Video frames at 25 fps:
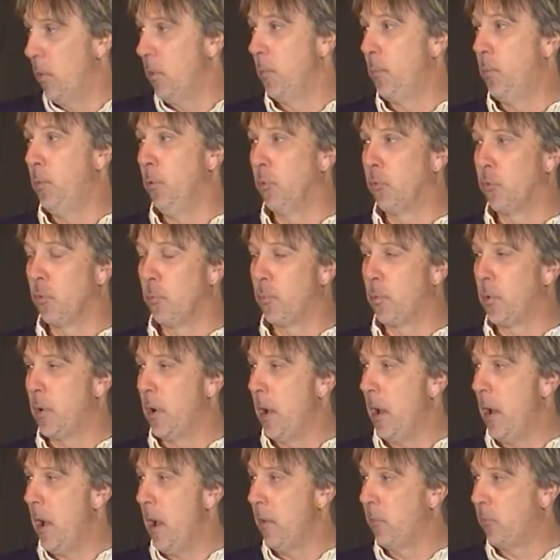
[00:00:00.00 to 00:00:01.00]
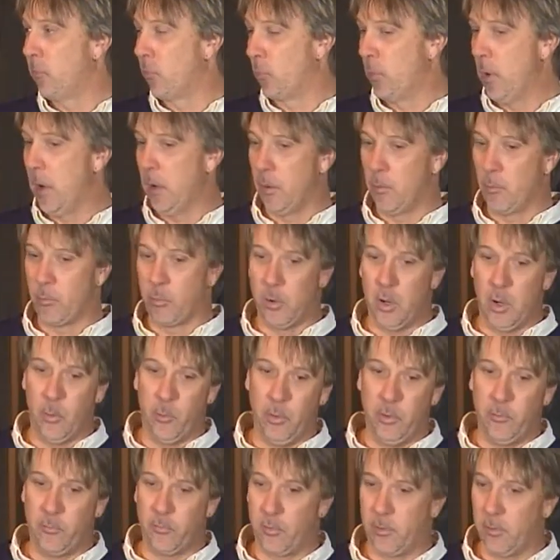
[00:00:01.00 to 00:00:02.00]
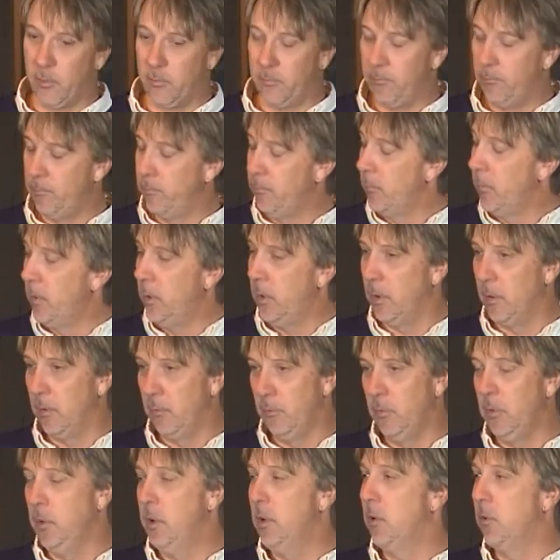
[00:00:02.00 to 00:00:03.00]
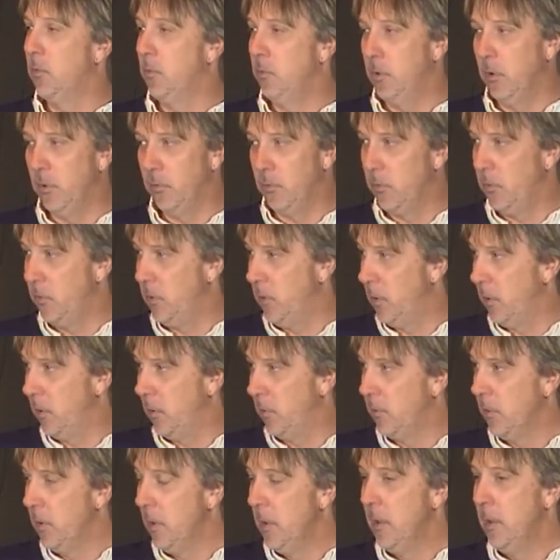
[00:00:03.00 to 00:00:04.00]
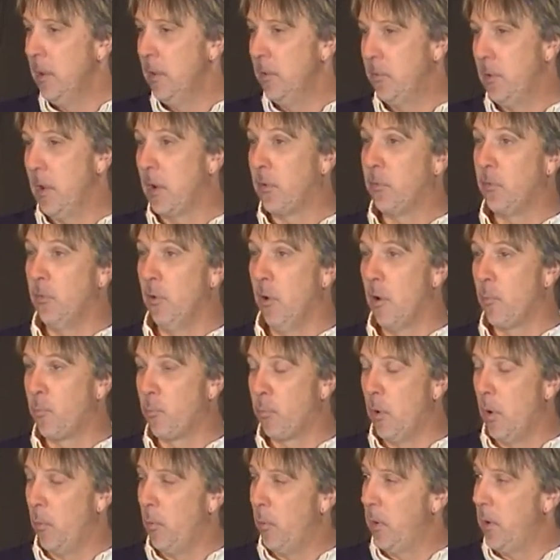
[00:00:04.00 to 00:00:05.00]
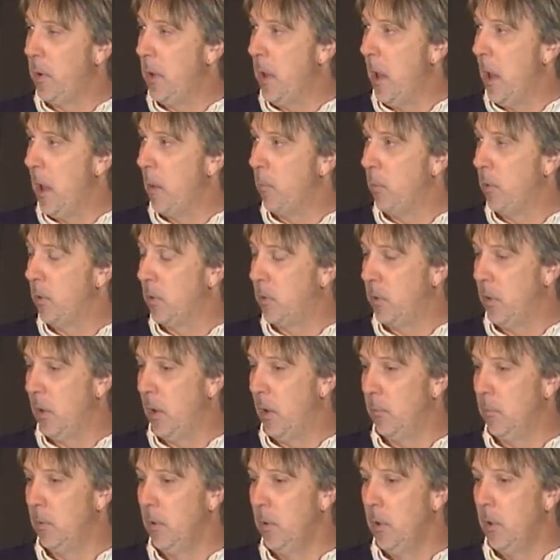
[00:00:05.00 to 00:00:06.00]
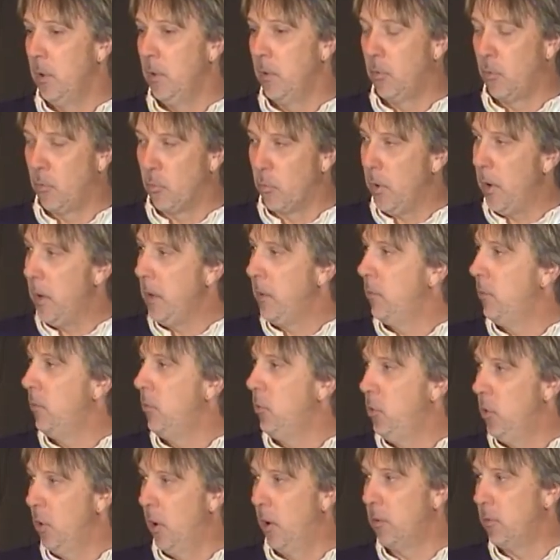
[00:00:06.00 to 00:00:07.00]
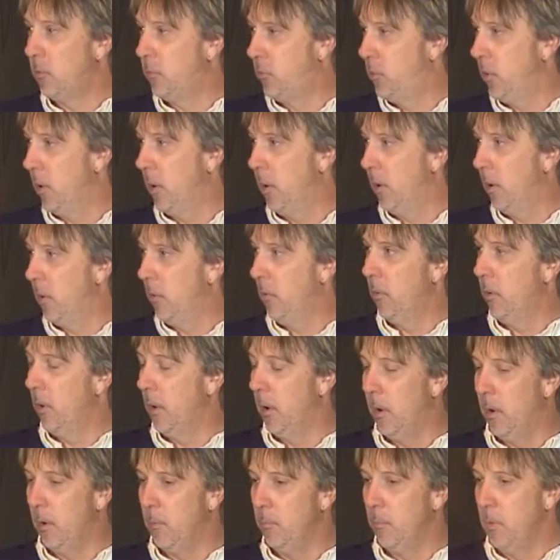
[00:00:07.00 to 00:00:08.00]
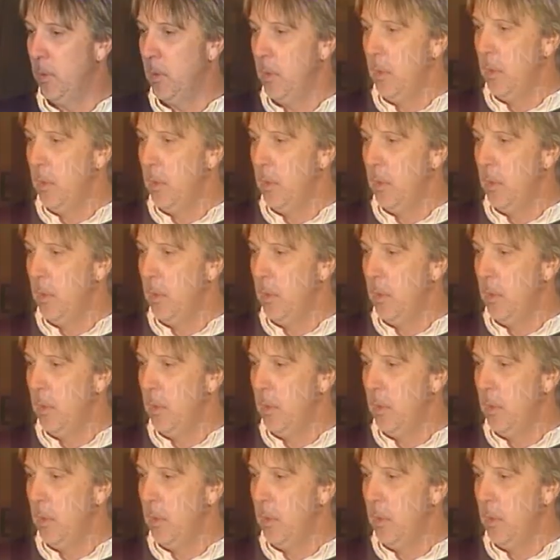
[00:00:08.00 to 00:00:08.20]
won the Pulitzer Prize, ran on Broadway for years and years and years. It's actually off Broadway now, but great young show.